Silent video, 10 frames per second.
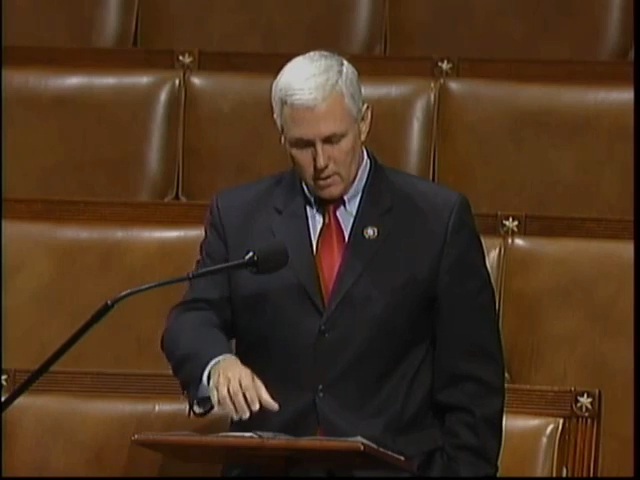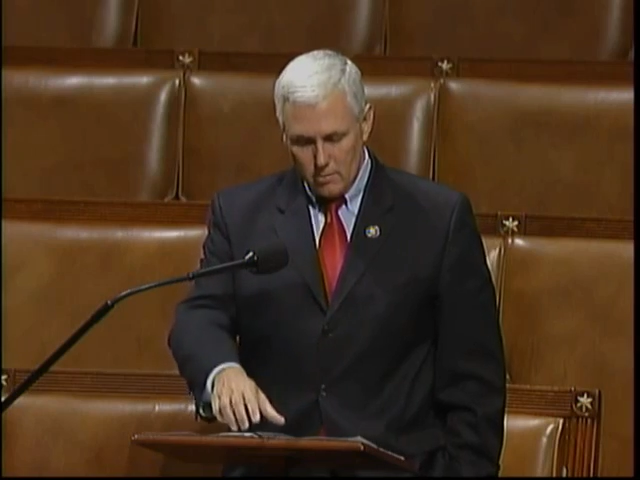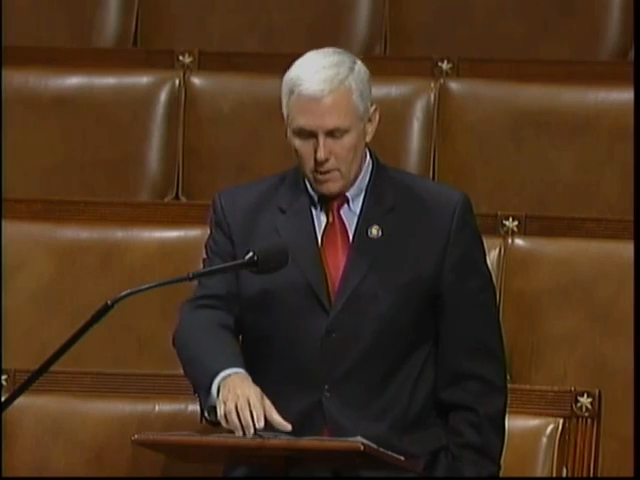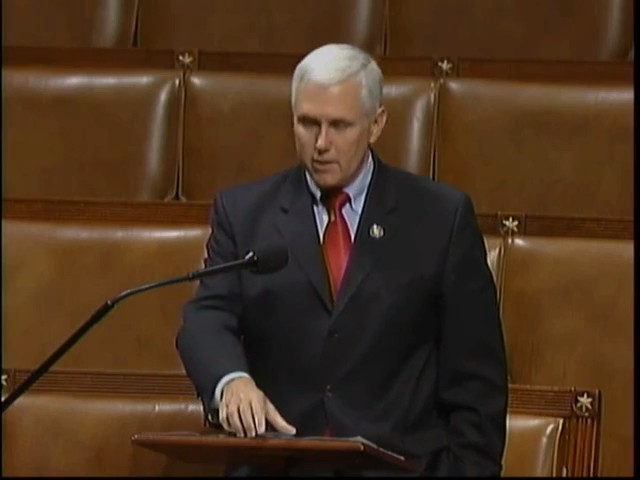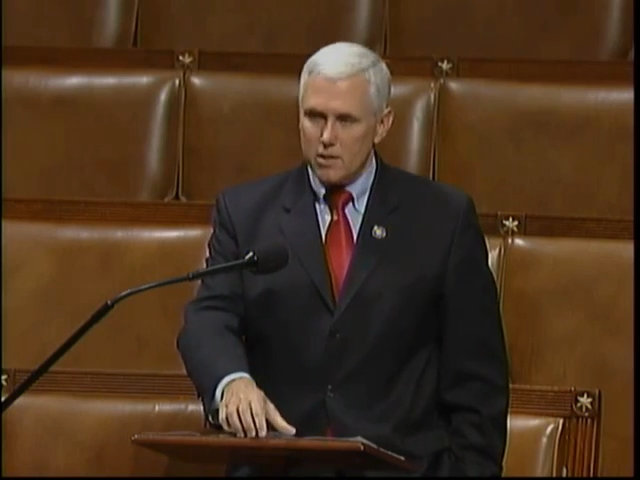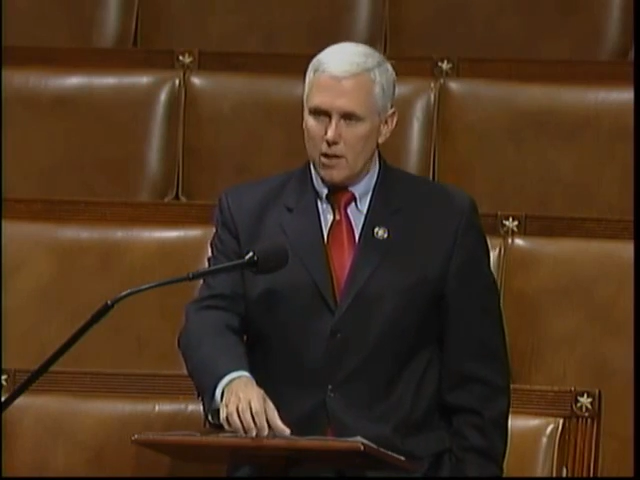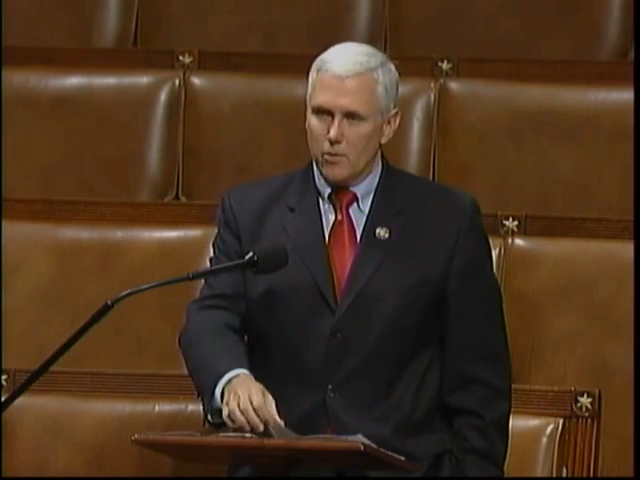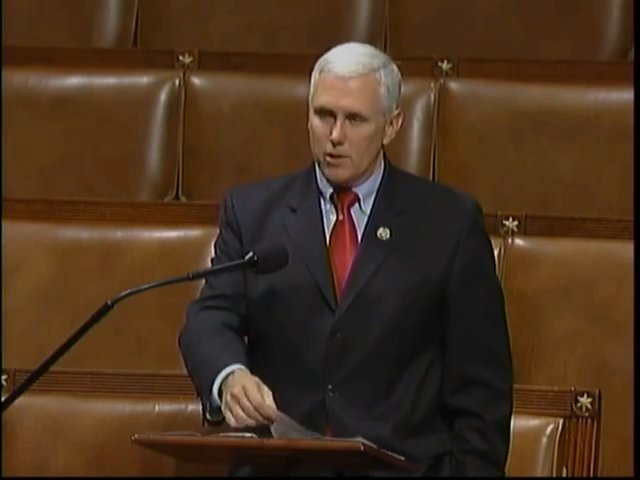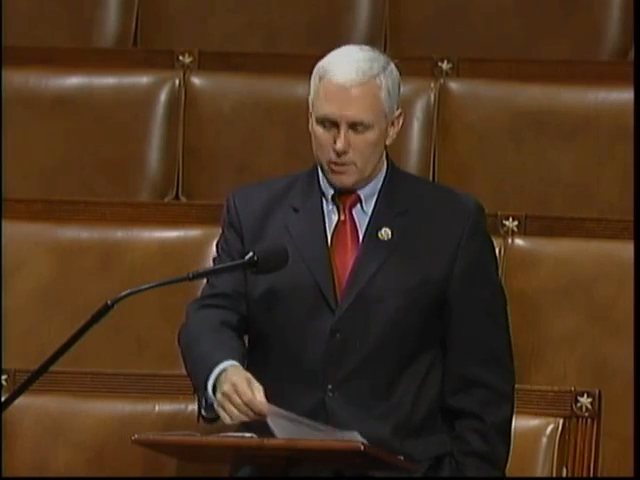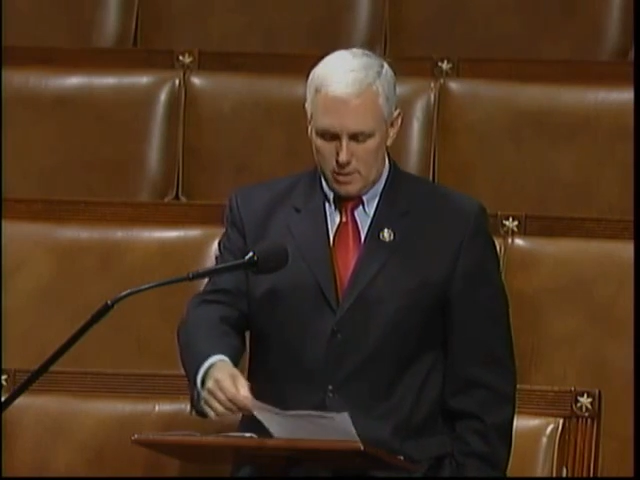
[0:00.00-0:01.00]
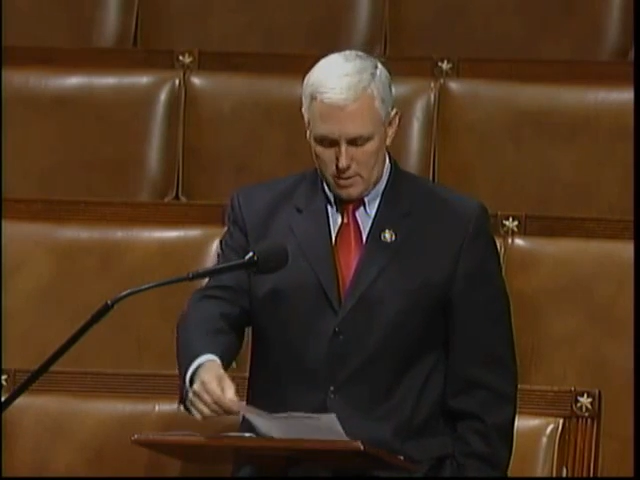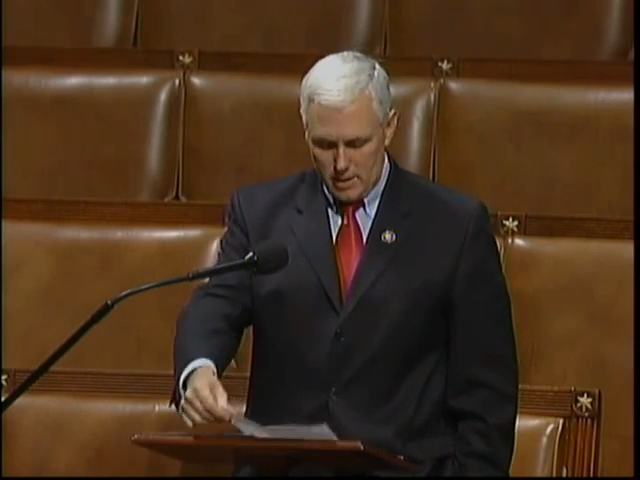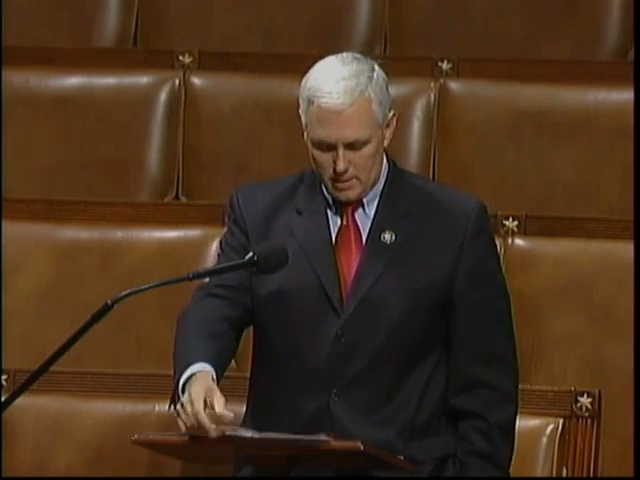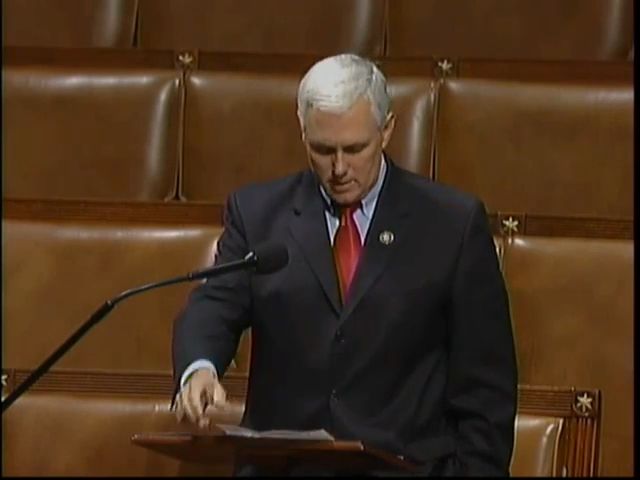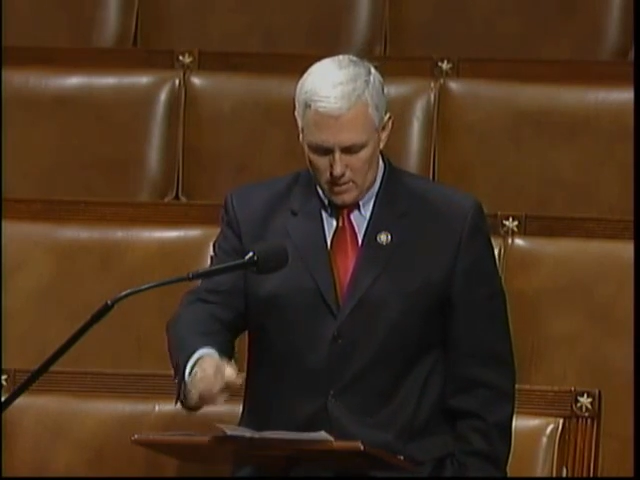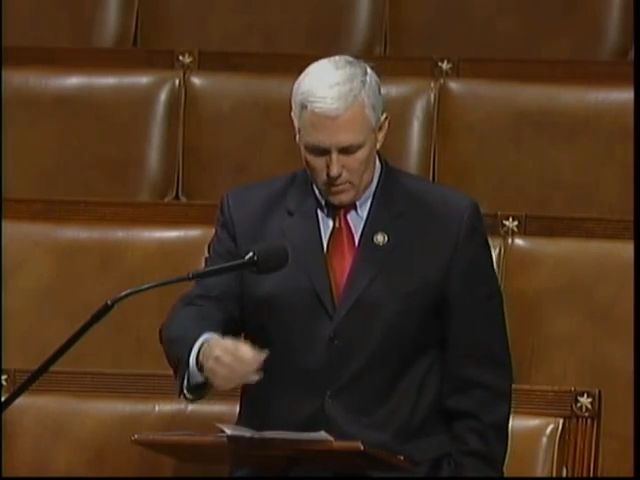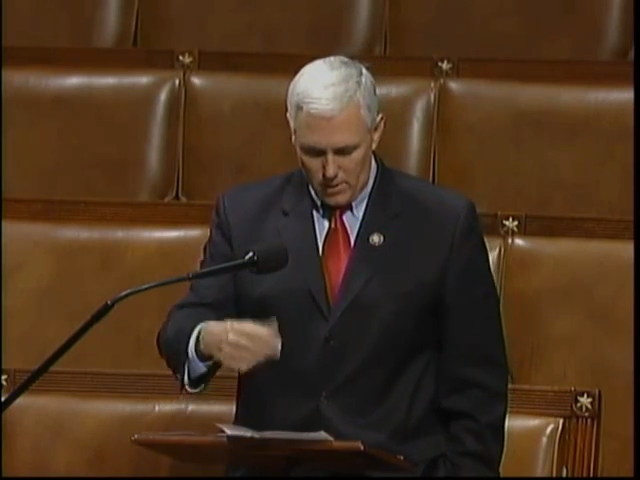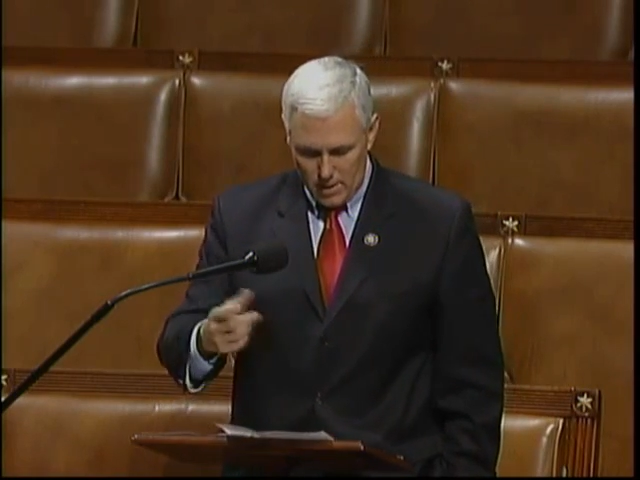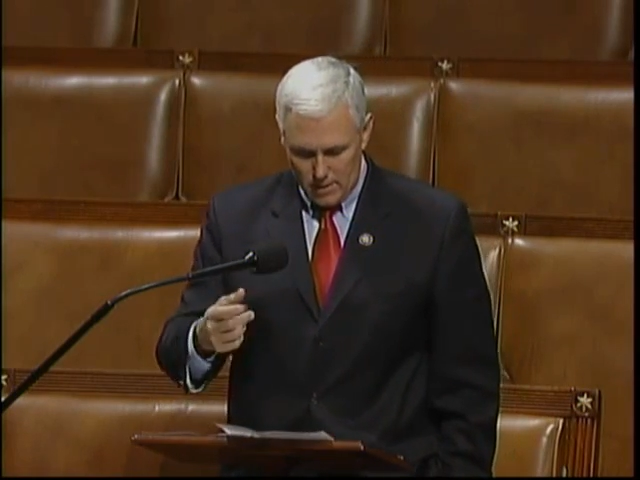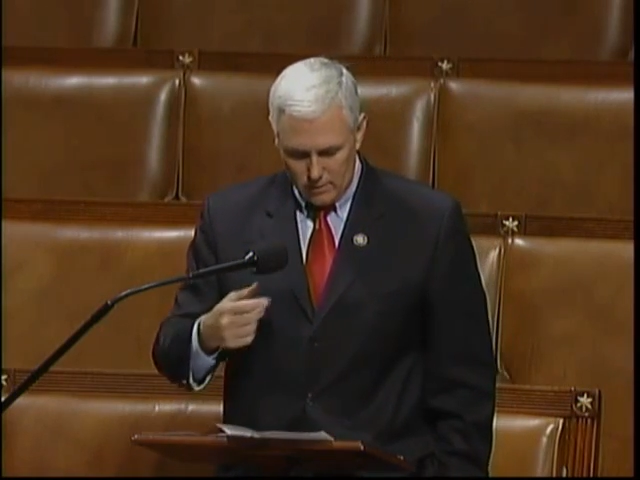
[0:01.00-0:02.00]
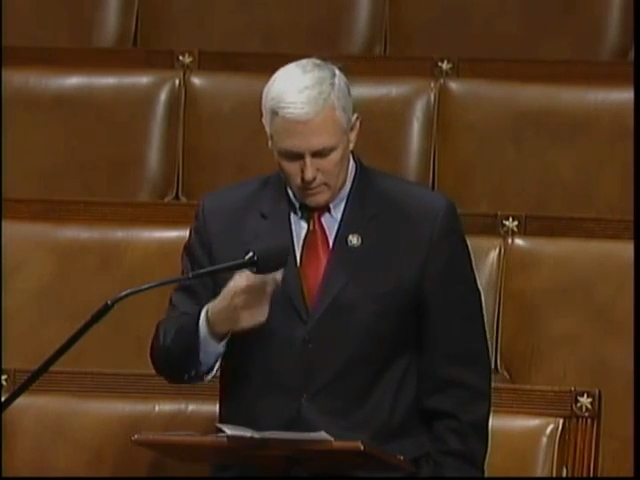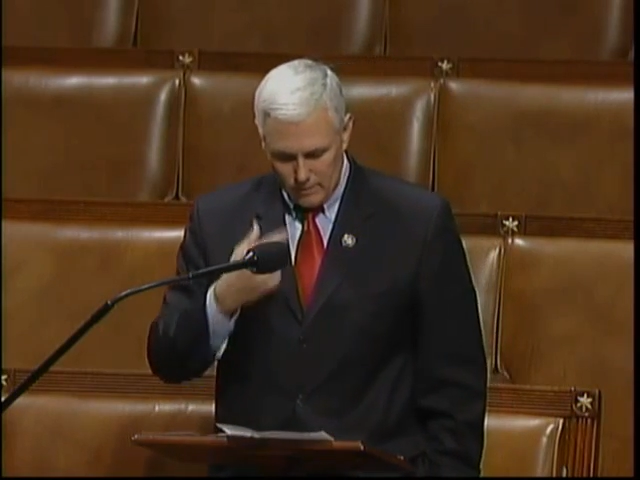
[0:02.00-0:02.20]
But that's not where it ends.